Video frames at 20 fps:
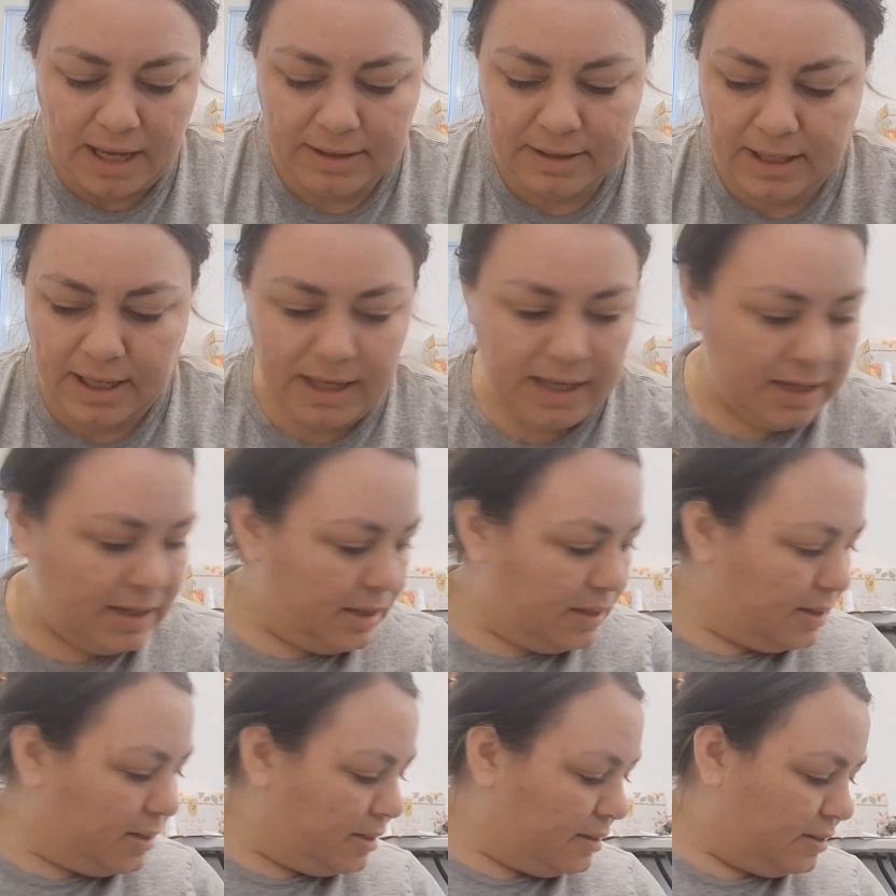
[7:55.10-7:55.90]
And
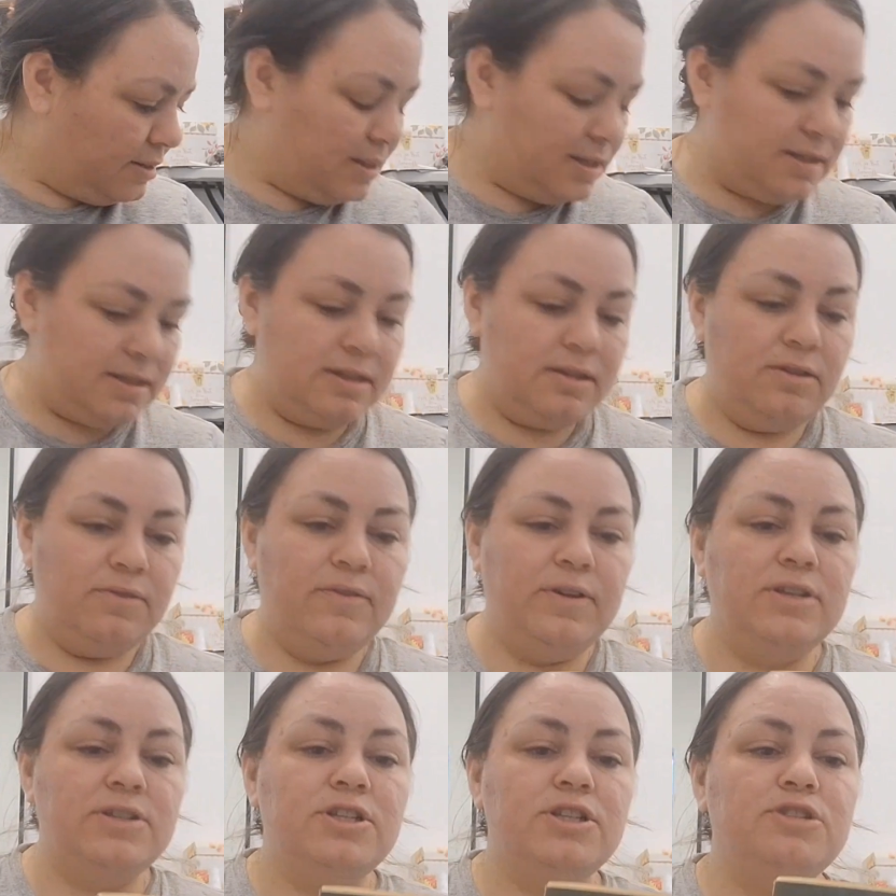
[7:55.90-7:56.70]
then this little
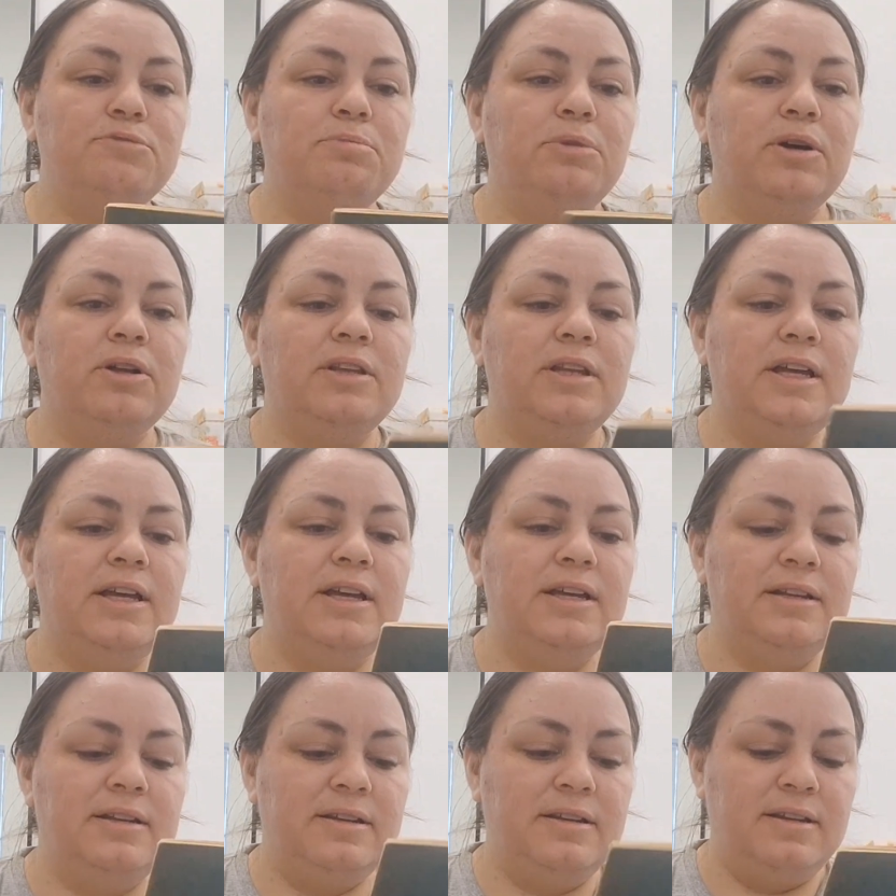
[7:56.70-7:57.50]
vintage
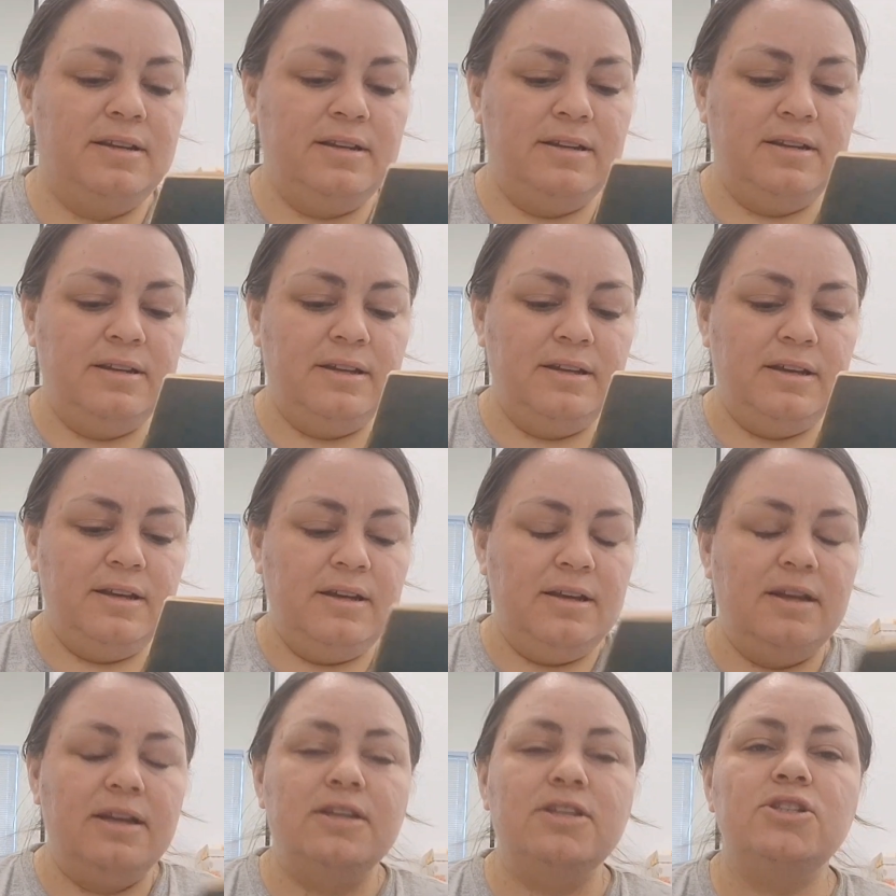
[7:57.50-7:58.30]
booklet
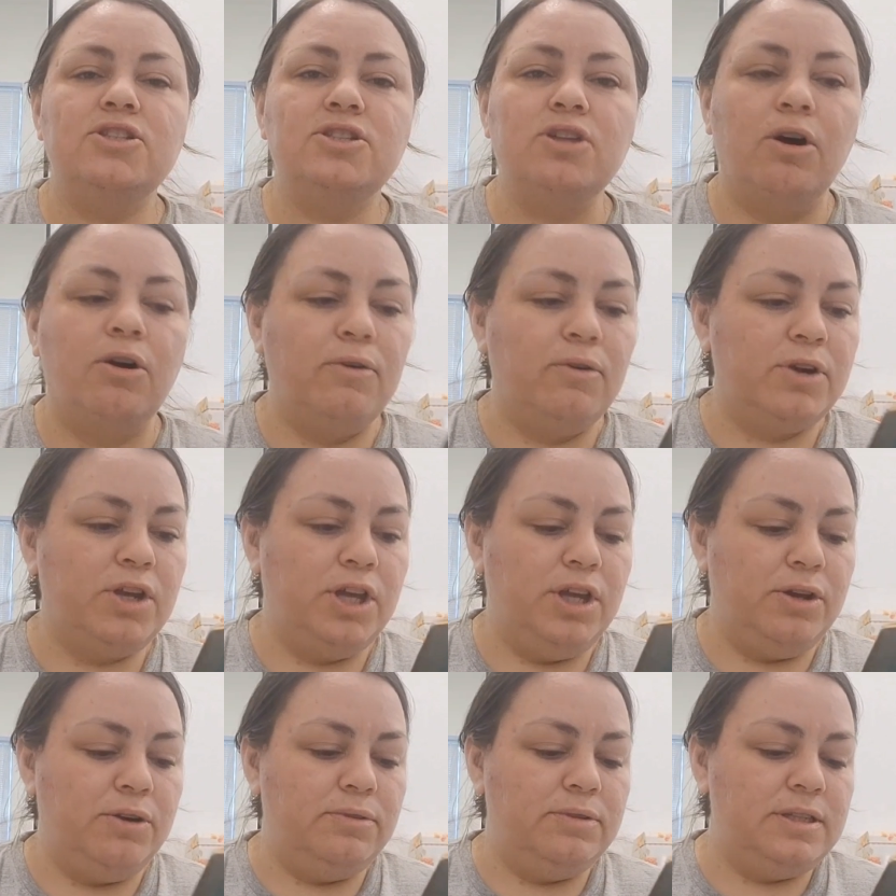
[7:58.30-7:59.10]
is so
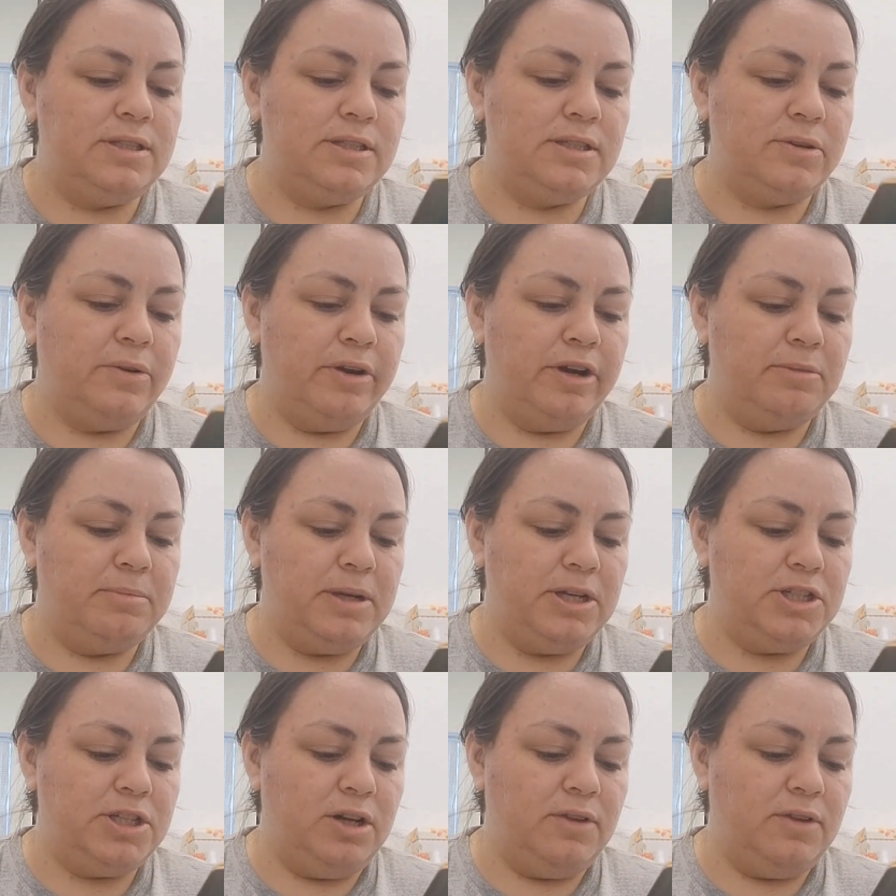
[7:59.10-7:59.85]
cute. This is going on my